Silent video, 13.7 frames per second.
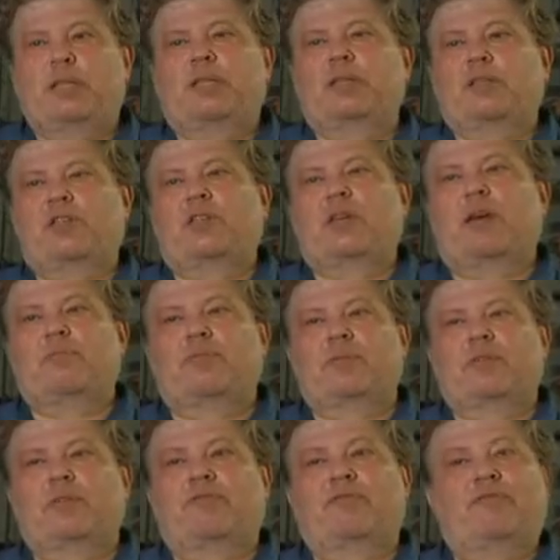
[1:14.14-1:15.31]
been at this shop
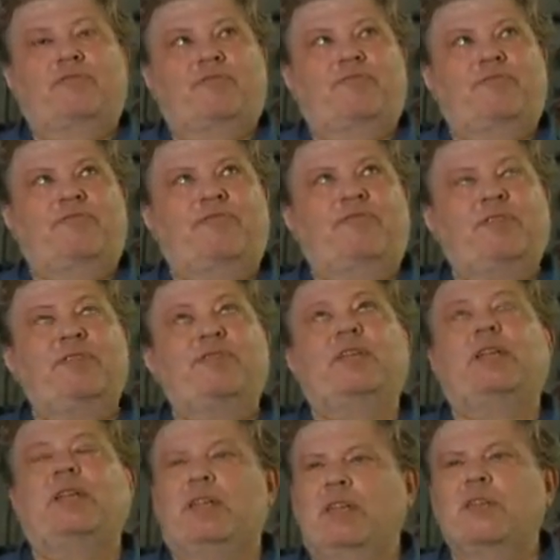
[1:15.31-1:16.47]
for
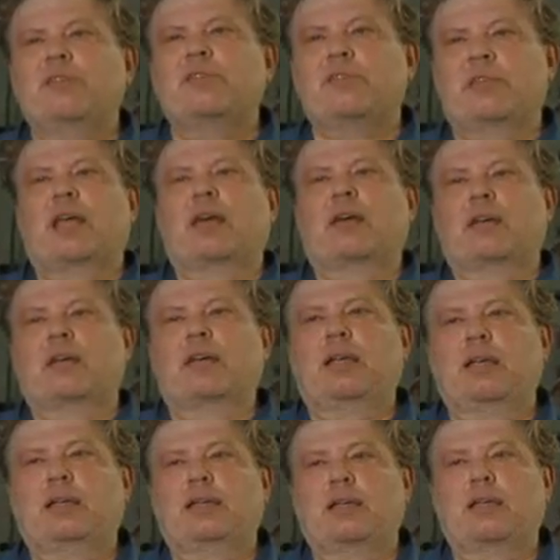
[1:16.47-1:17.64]
15 years now,
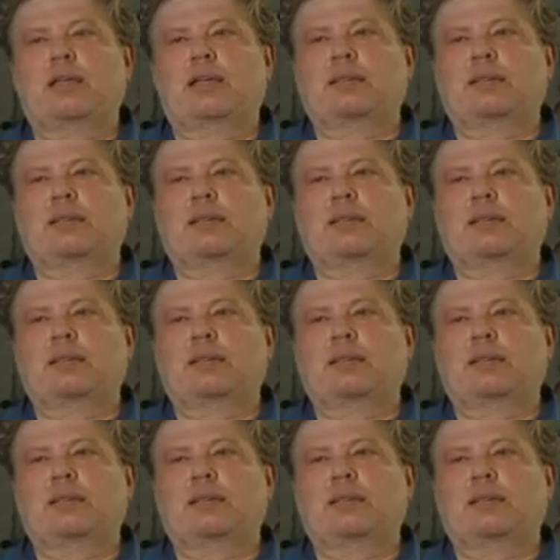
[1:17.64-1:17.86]
and